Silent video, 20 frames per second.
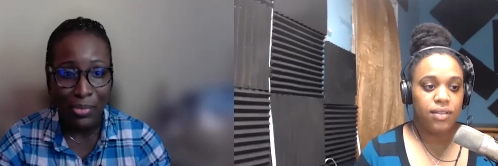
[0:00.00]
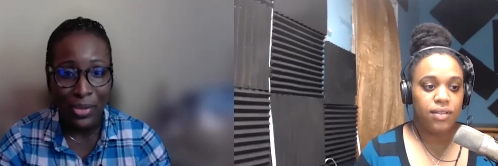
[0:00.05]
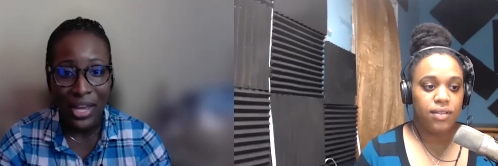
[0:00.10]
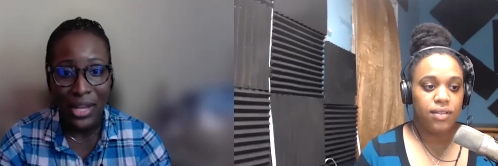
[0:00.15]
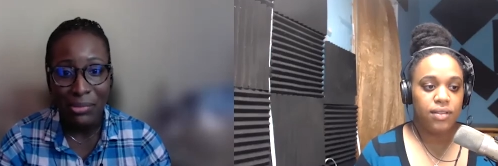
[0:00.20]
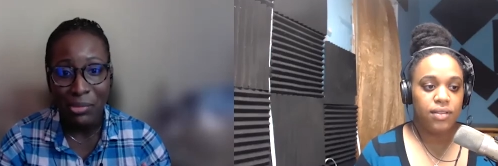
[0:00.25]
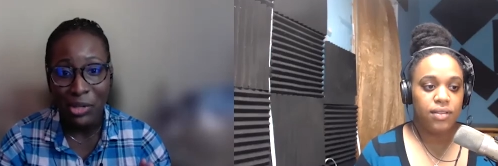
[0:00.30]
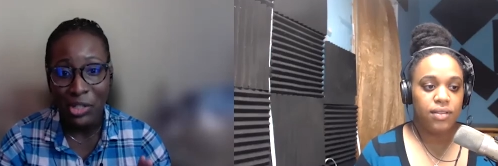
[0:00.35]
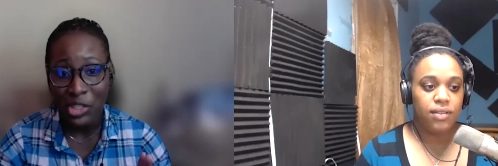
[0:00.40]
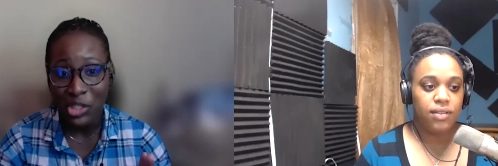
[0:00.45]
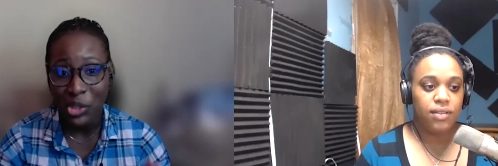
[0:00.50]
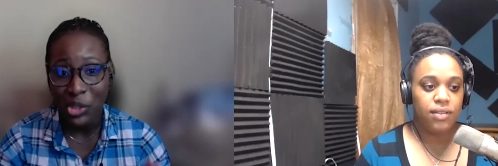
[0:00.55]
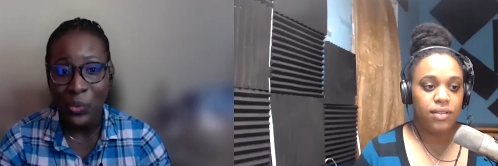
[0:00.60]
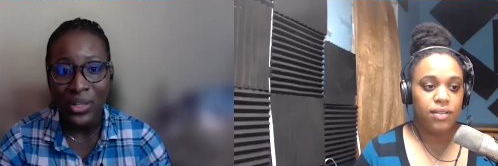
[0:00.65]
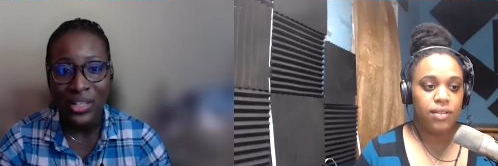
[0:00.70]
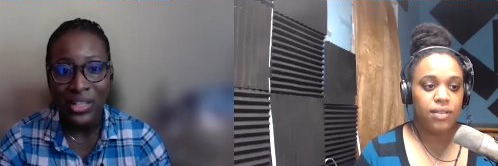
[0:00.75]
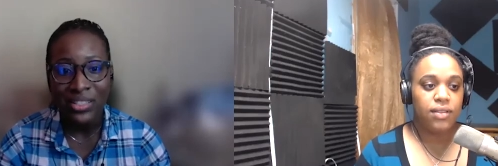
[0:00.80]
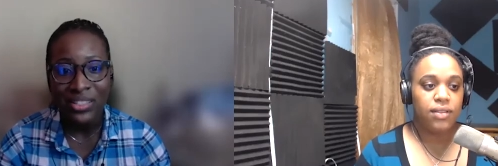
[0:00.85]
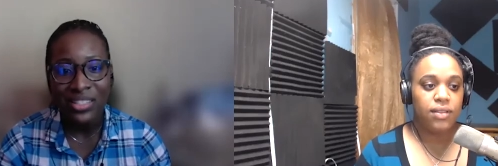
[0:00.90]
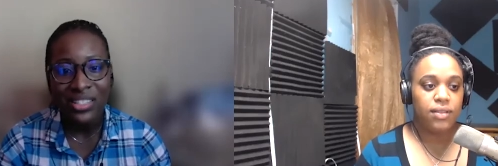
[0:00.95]
Speaker 1: yet, but you
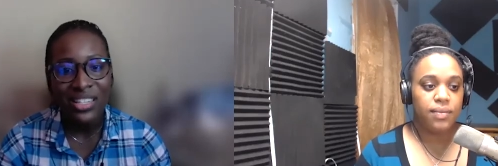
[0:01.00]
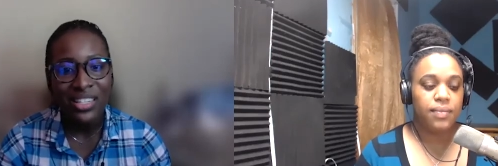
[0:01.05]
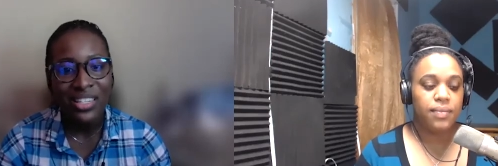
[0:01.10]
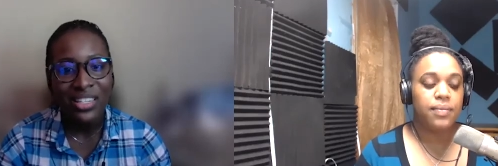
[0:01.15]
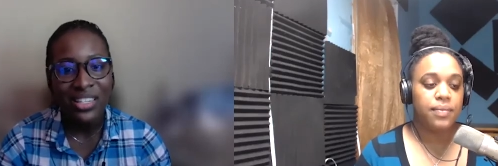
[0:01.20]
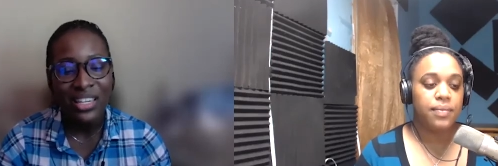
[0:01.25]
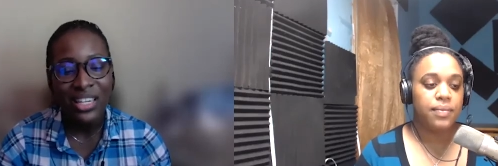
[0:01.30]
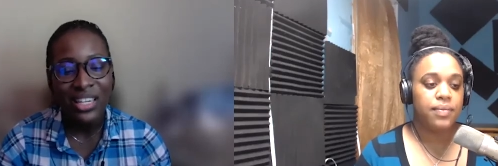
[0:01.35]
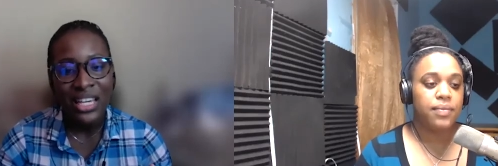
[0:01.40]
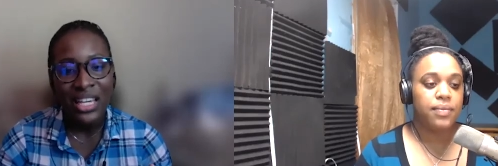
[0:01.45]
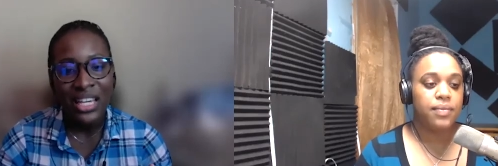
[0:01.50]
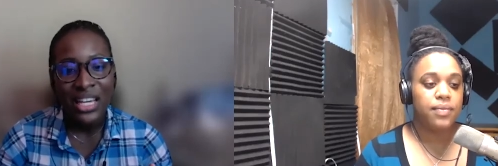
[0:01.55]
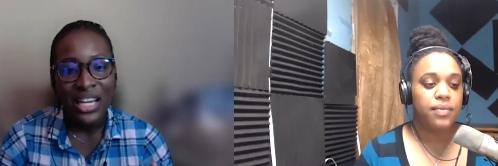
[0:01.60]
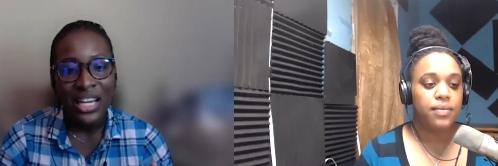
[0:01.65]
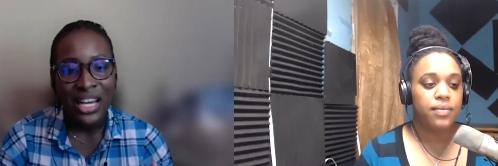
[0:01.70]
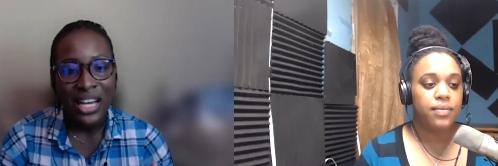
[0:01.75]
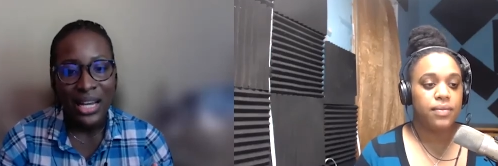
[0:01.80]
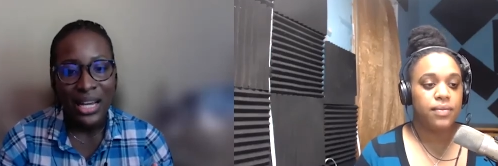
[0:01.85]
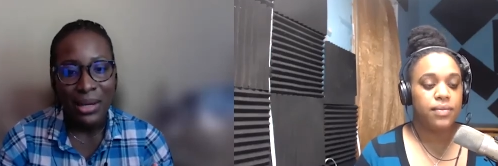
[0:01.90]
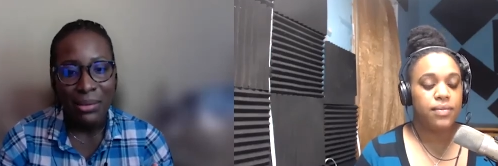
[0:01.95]
will see
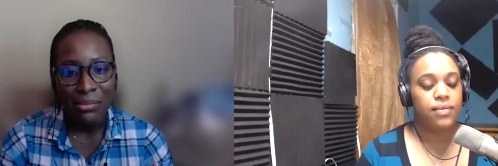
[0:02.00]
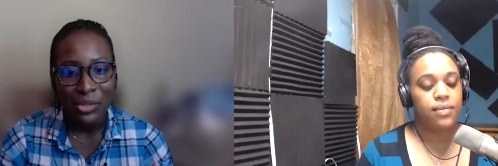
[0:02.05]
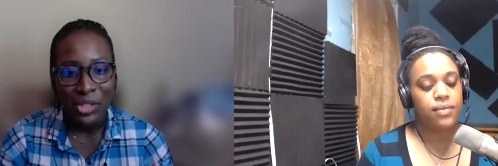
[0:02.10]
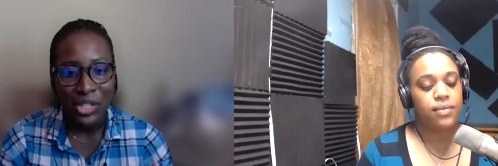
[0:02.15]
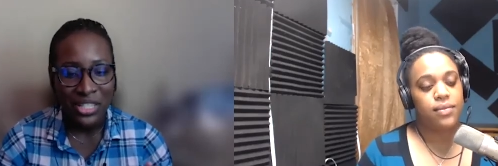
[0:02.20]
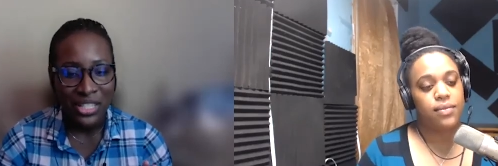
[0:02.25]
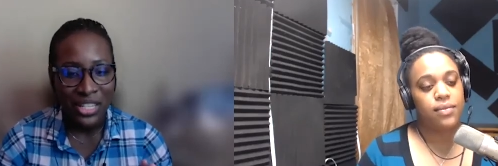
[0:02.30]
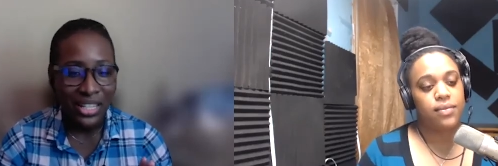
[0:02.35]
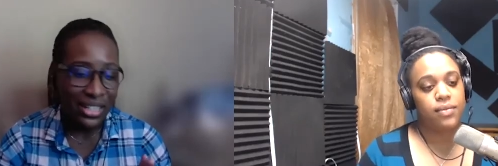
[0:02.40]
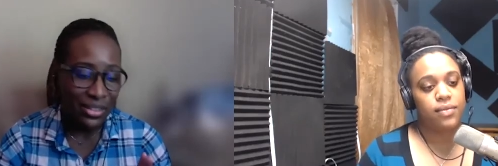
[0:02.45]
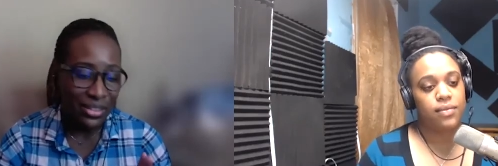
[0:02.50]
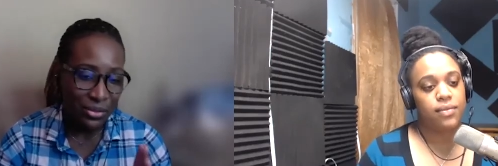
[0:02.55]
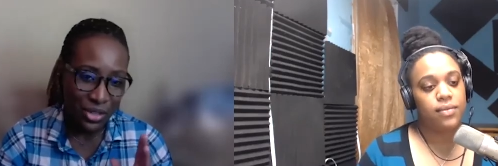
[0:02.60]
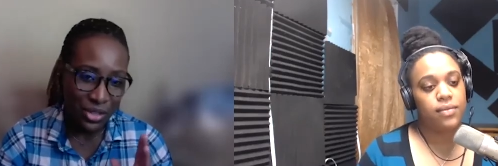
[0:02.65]
just a